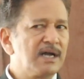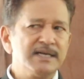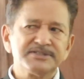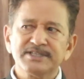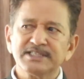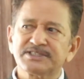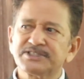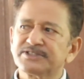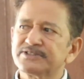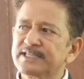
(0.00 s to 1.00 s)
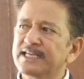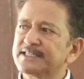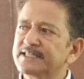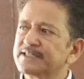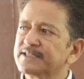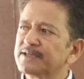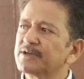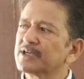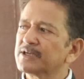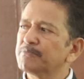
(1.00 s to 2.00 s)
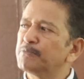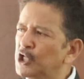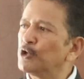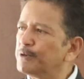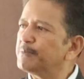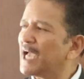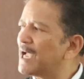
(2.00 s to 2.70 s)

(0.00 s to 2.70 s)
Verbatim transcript: I just said, believe me,